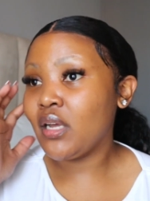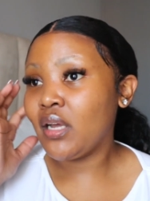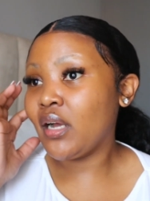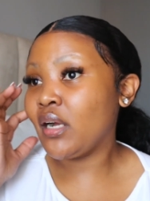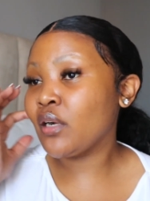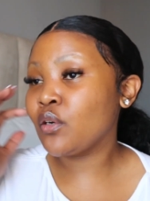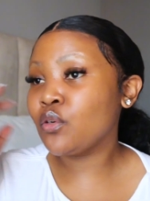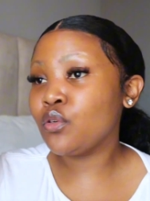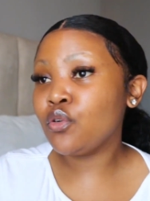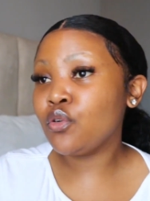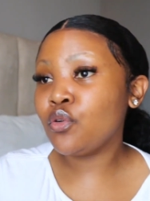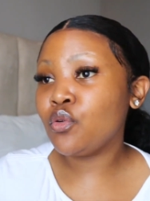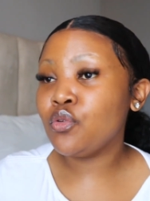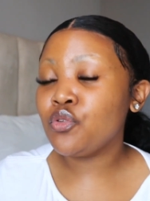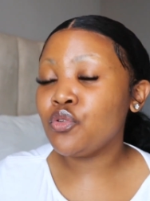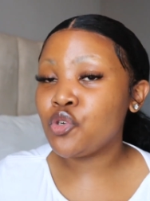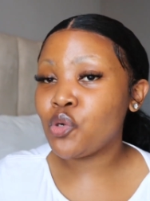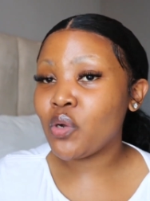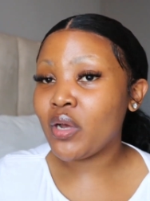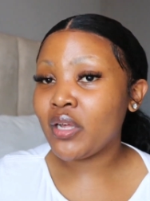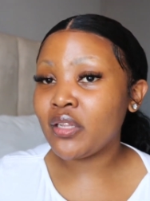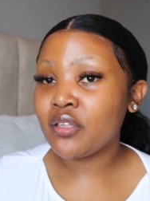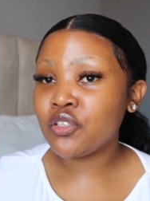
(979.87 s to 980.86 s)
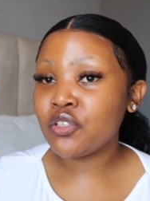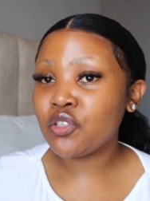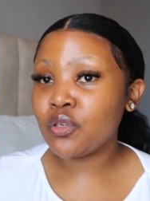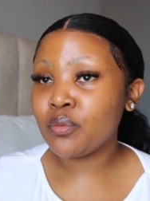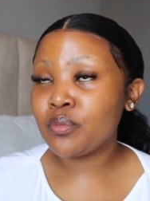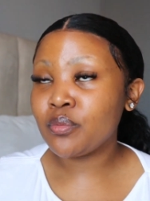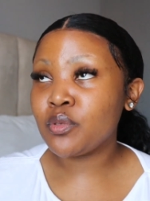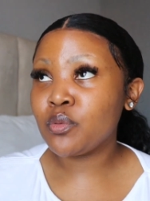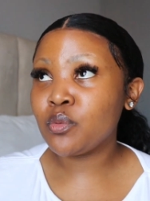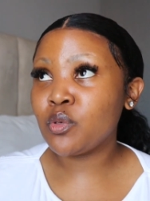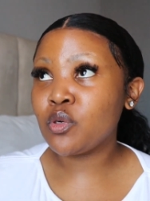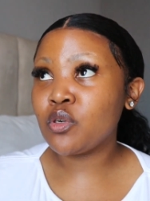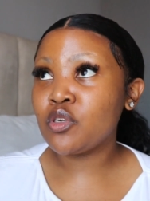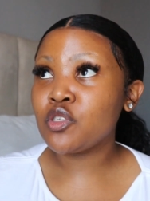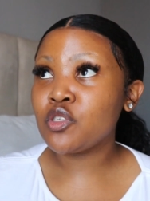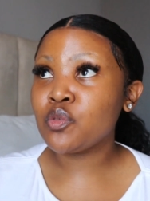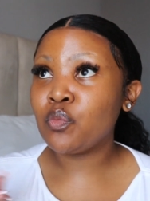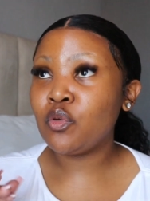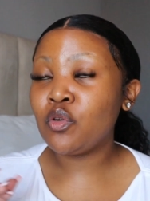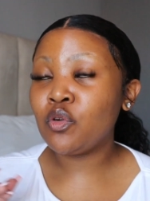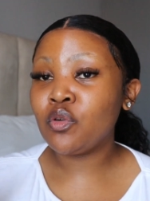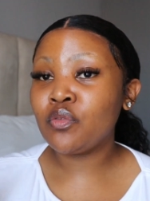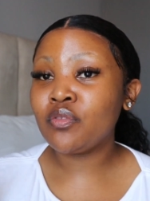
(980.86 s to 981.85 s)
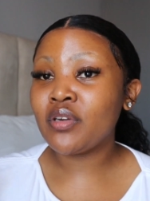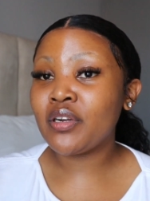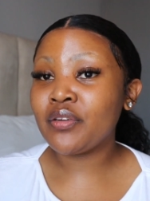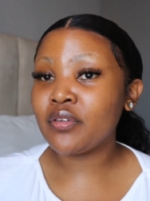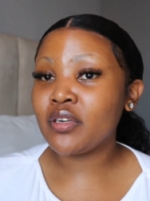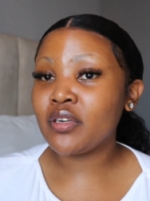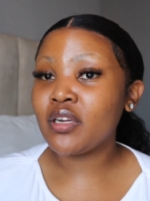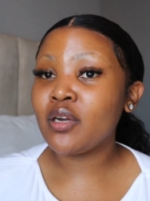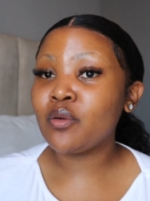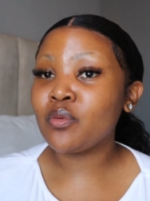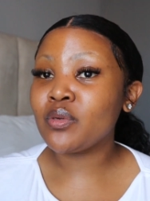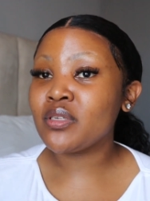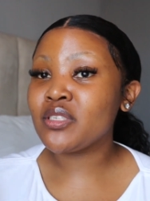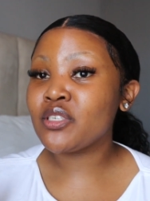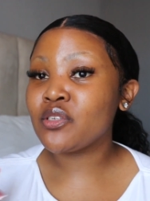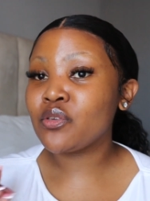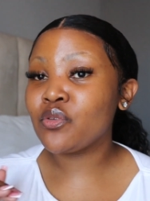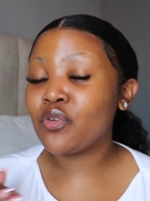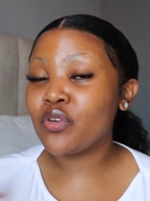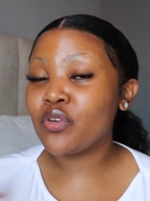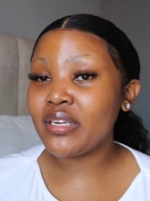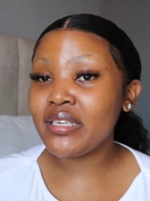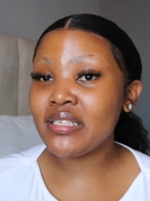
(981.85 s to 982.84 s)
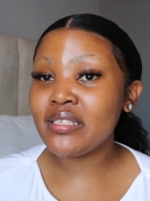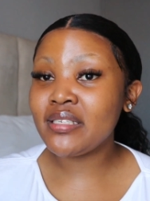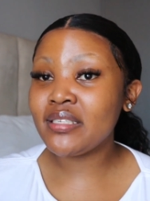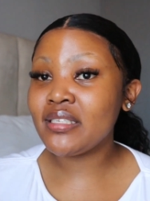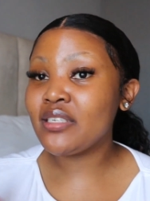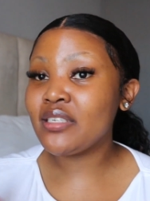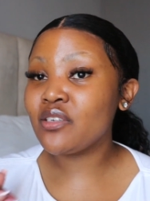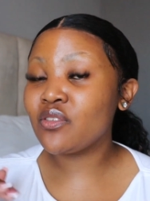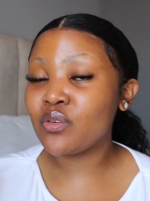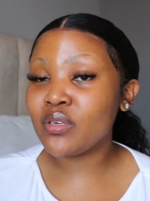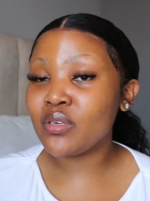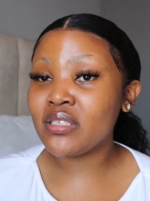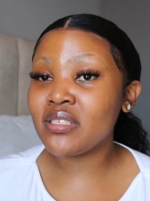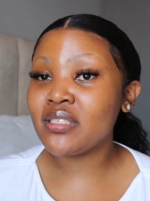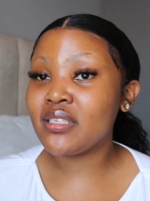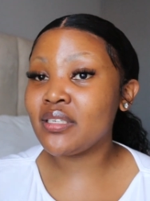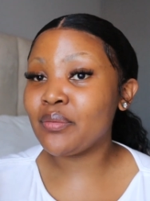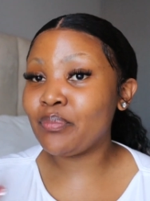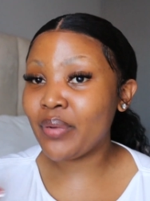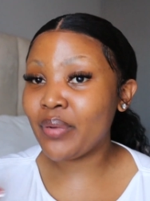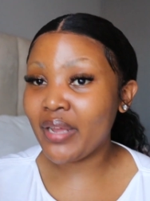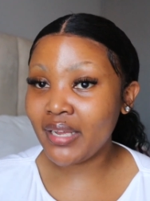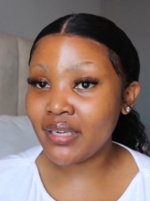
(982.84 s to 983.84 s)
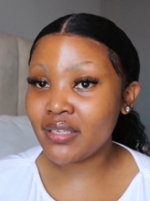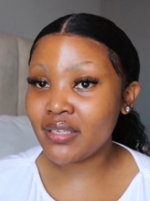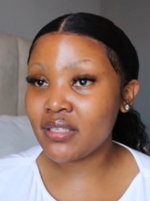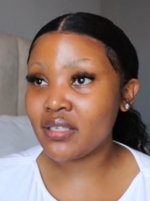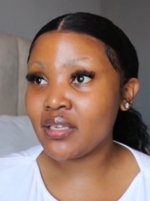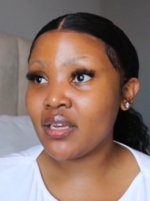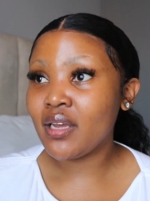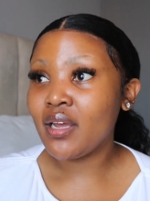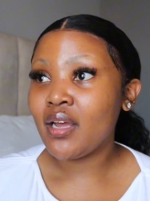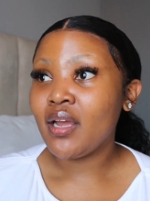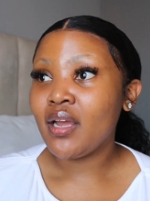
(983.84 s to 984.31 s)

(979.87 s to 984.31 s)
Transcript: I couldn't go to other shops because Mall of Africa was crazily, crazily packed.